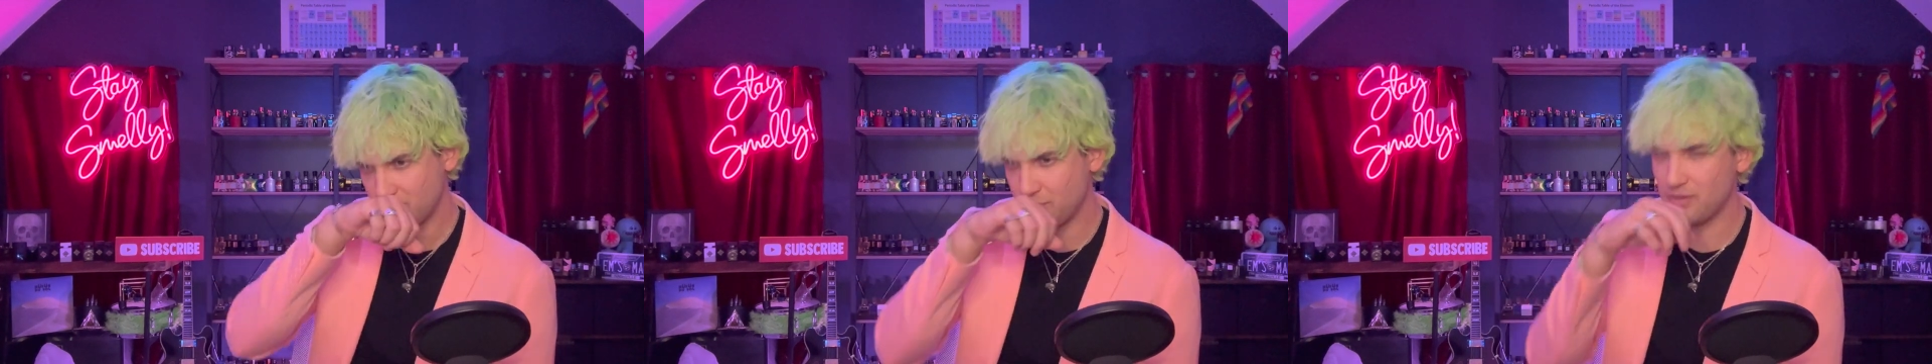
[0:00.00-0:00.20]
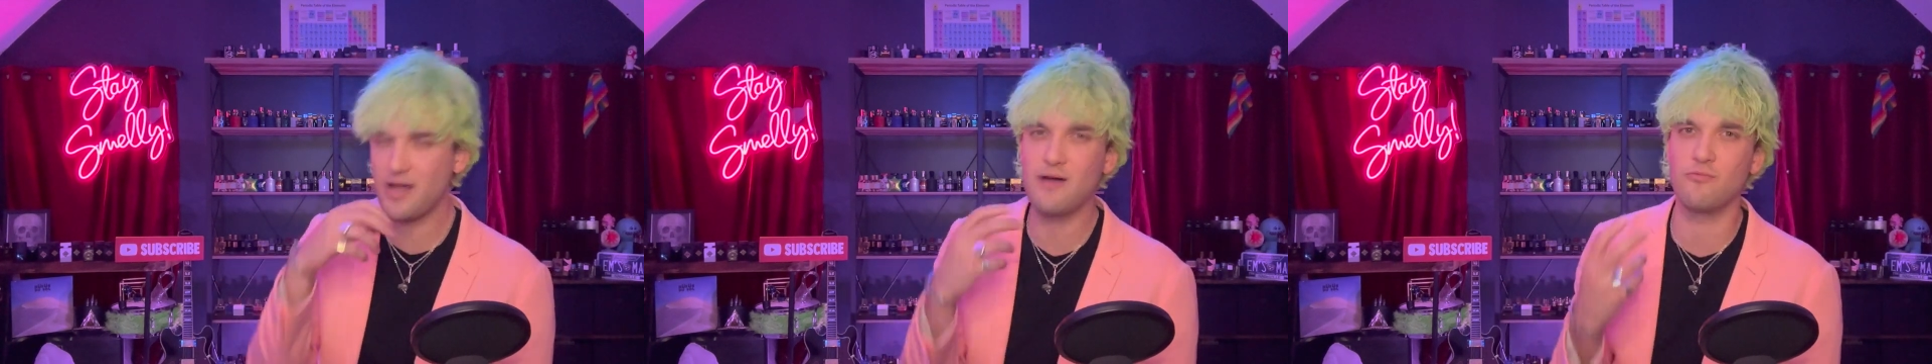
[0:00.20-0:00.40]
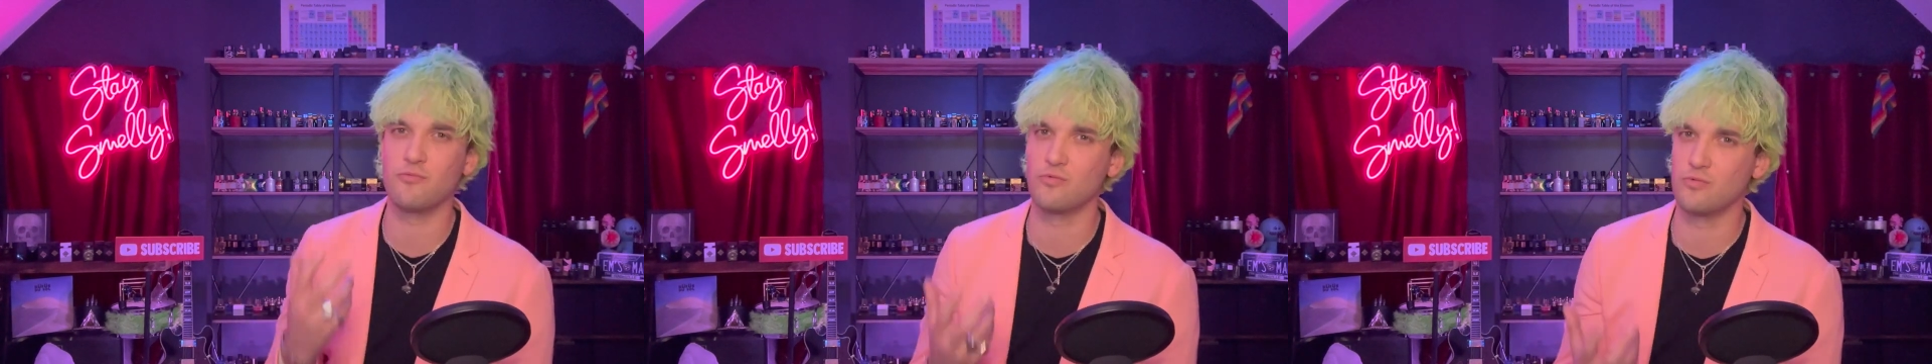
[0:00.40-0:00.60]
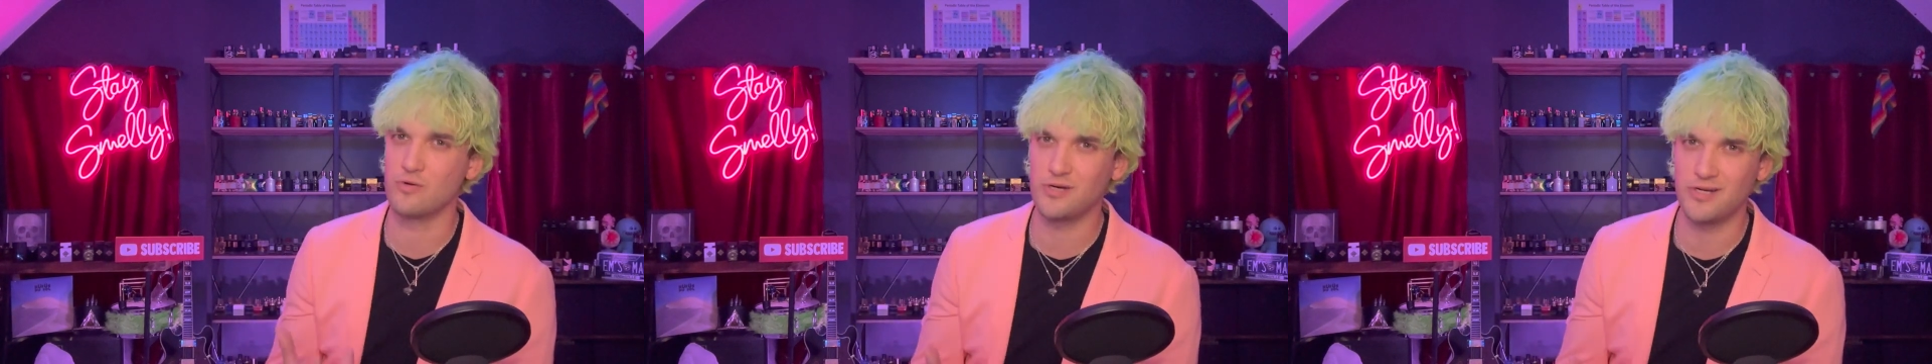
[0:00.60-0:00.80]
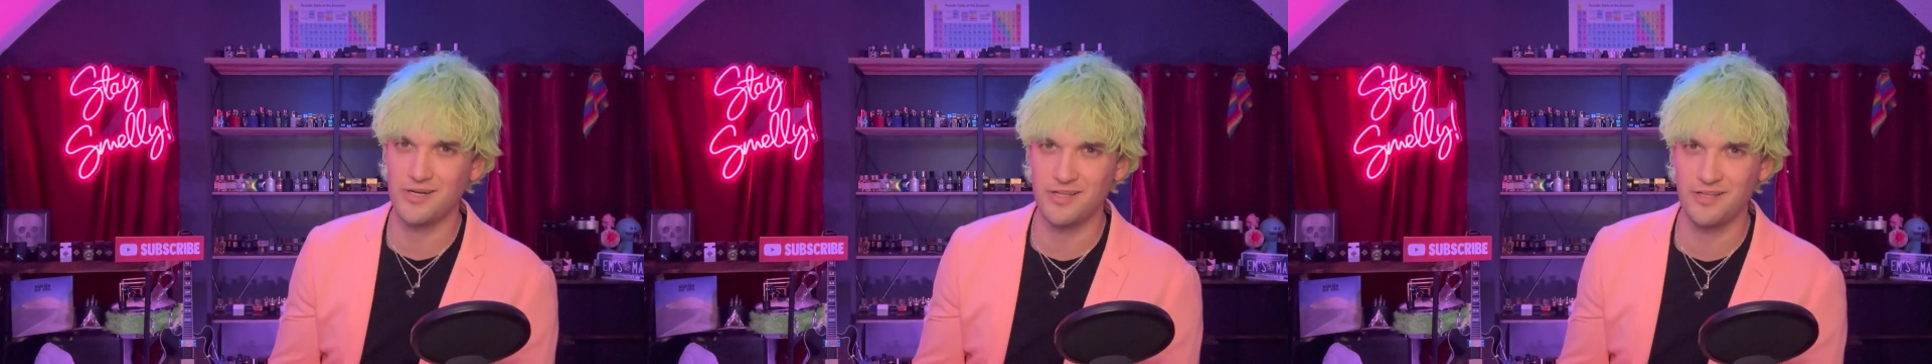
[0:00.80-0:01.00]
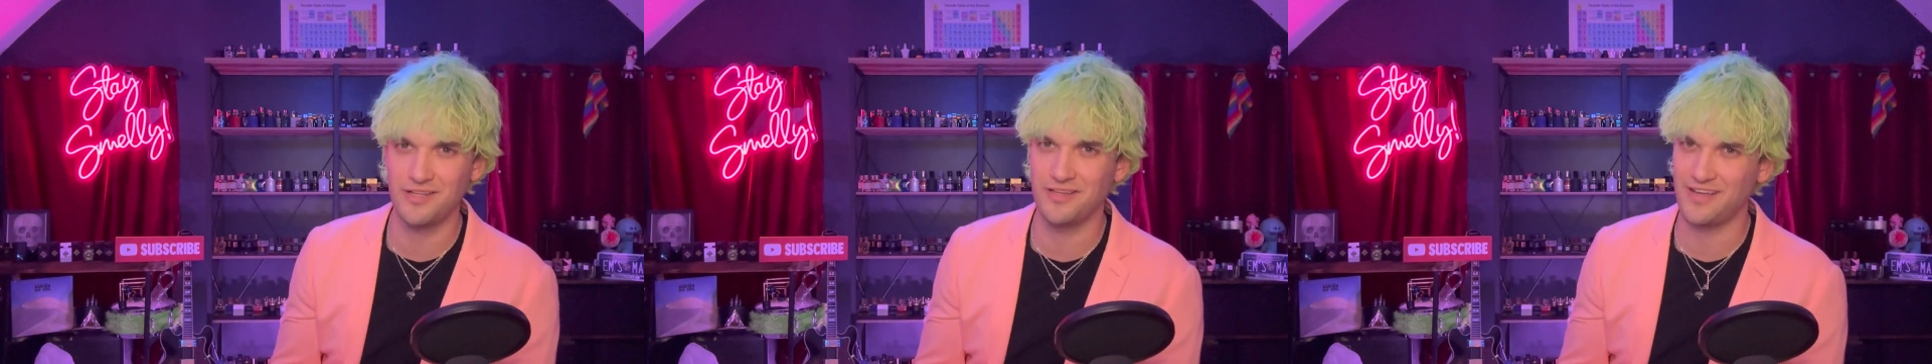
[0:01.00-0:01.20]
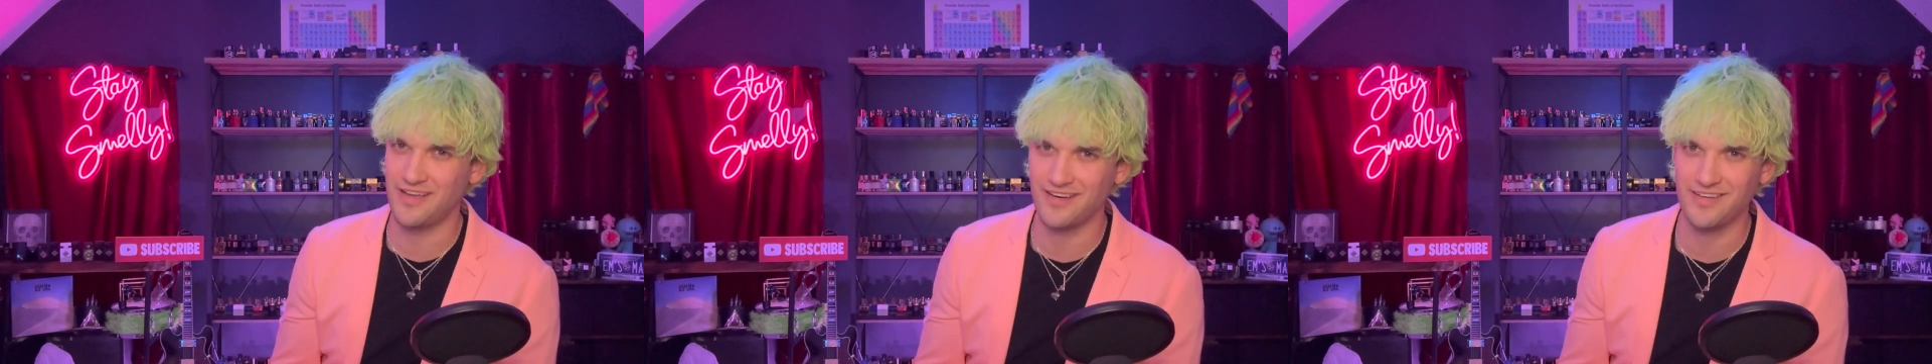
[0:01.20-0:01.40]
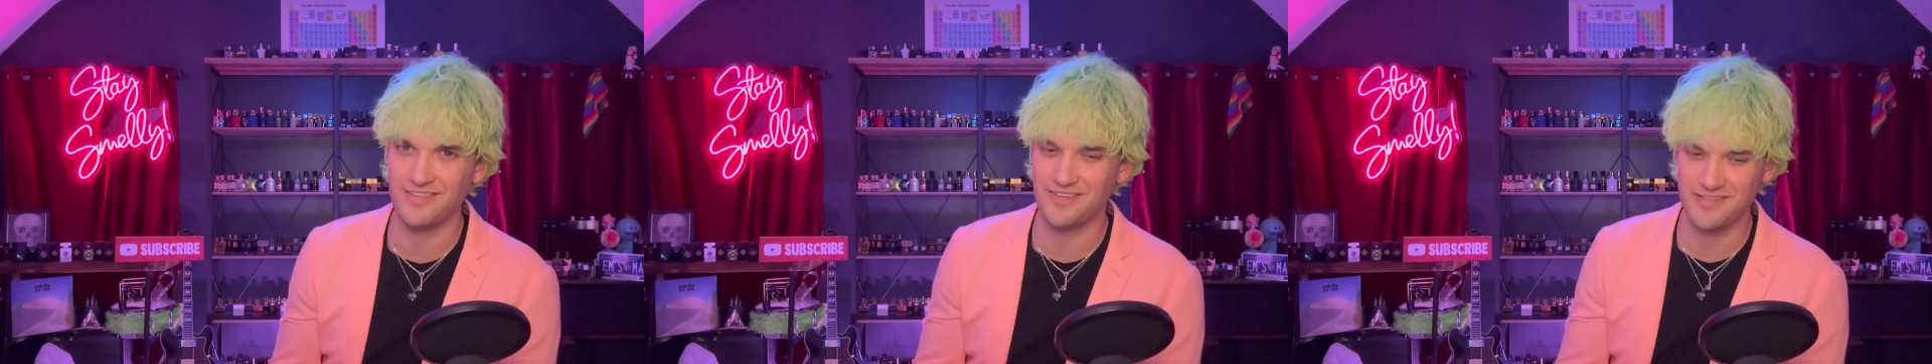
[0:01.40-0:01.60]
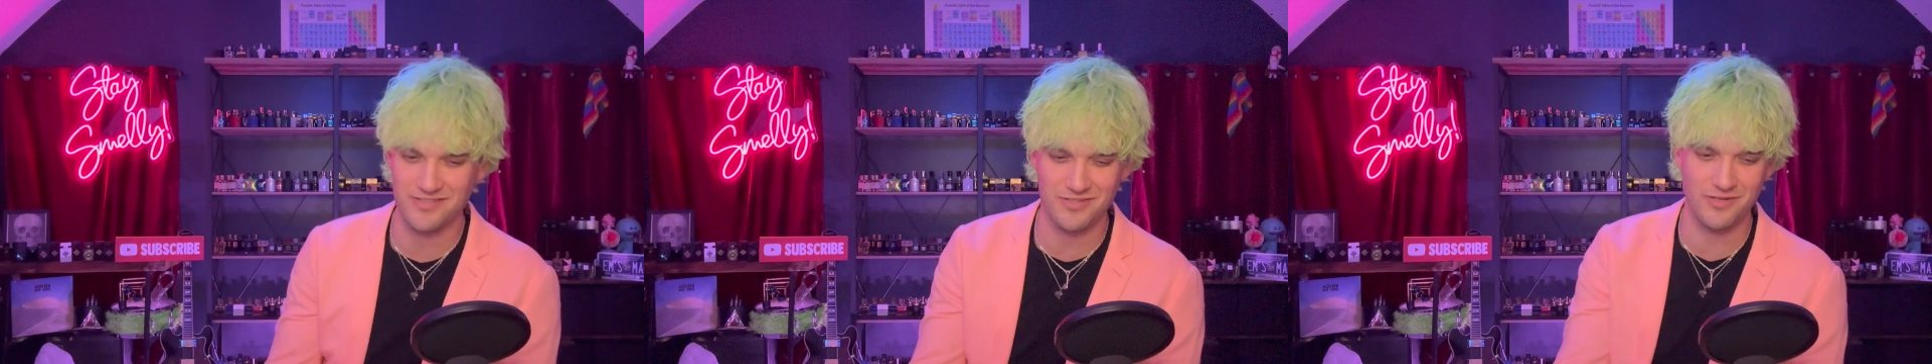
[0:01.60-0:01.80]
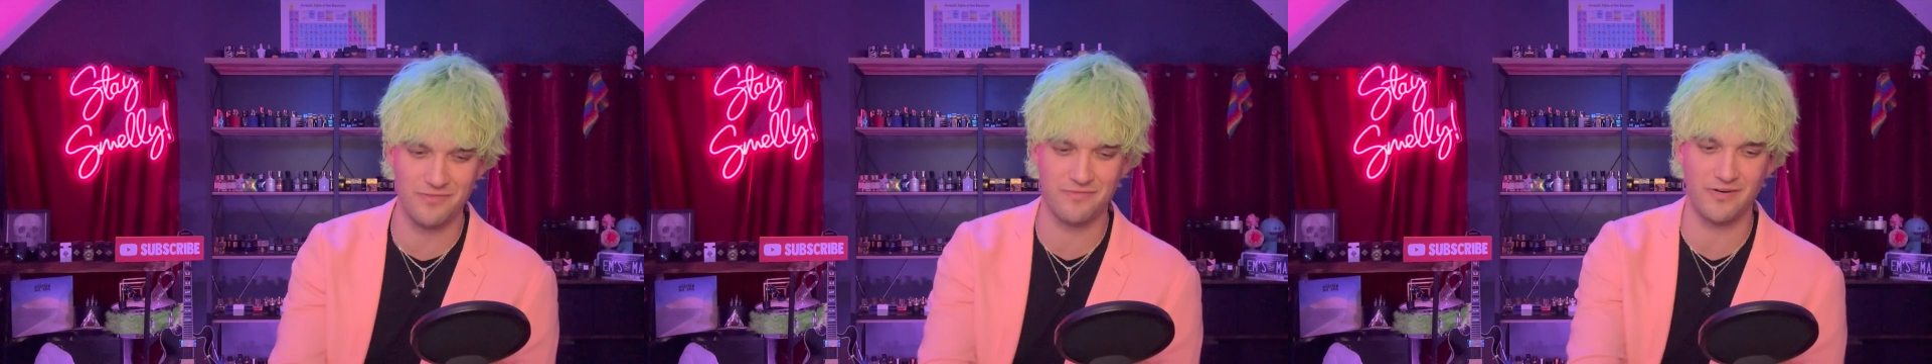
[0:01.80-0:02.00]
But I'm really liking this
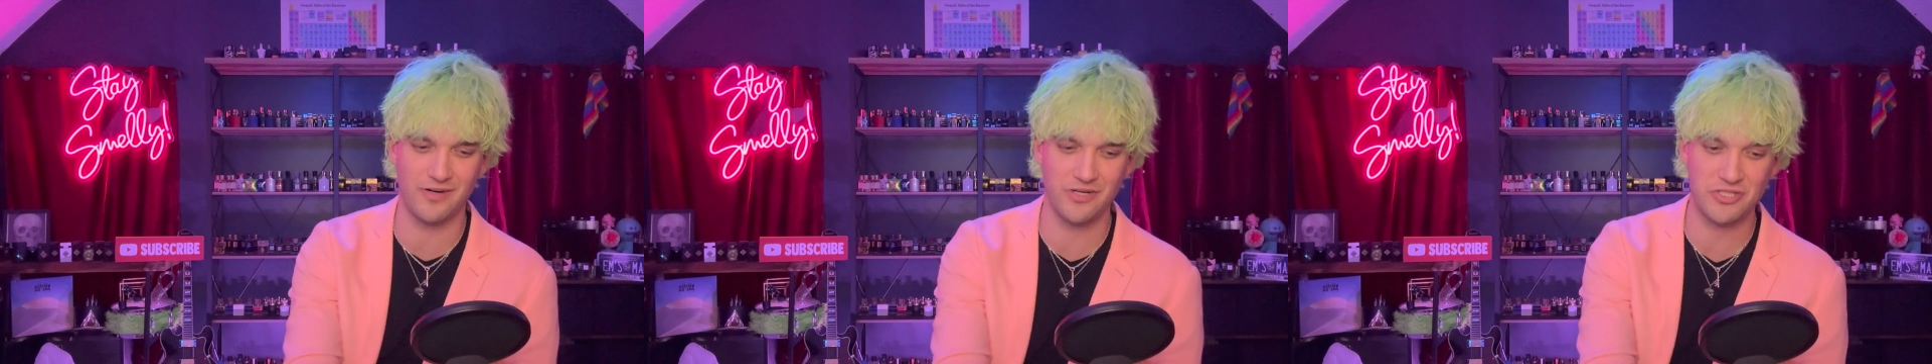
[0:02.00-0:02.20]
so far.